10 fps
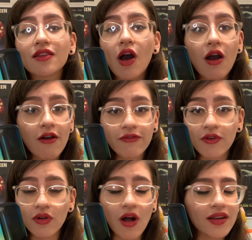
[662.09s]

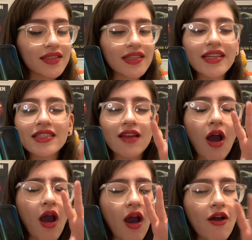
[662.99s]
awful. Honestly, it's
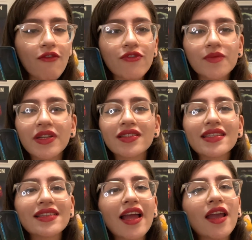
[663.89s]
awful because
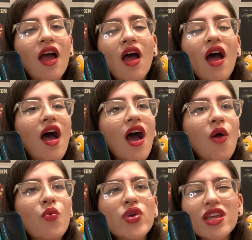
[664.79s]
it's like,
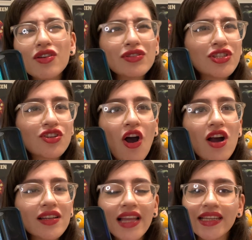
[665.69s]
we don't
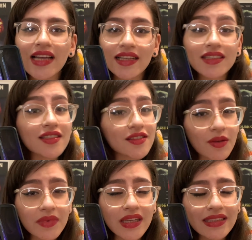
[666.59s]
talk like that. This is
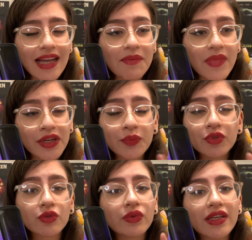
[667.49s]
something that many
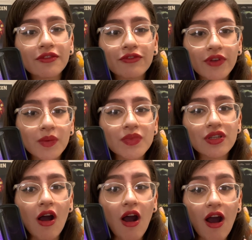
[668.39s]
Puerto Rican films
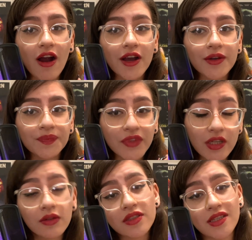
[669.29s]
are
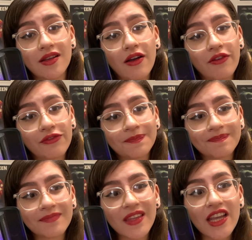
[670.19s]
guilty of.
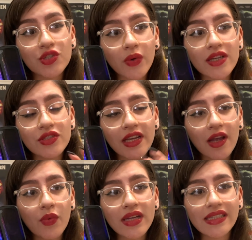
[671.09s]
They try to take
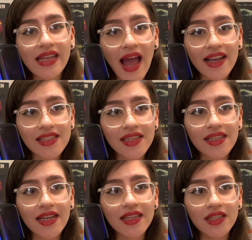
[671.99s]
away the
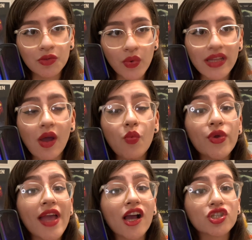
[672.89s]
accent and the way that
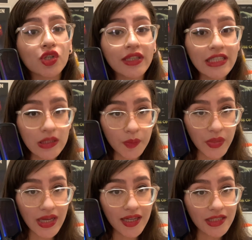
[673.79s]
we actually
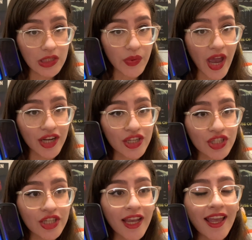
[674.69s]
speak in
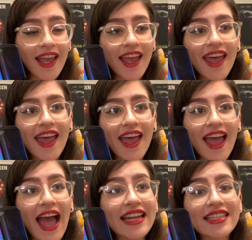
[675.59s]
Spanish.
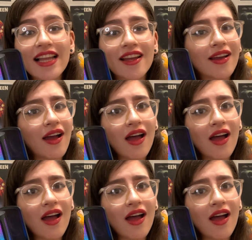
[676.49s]
And it's like,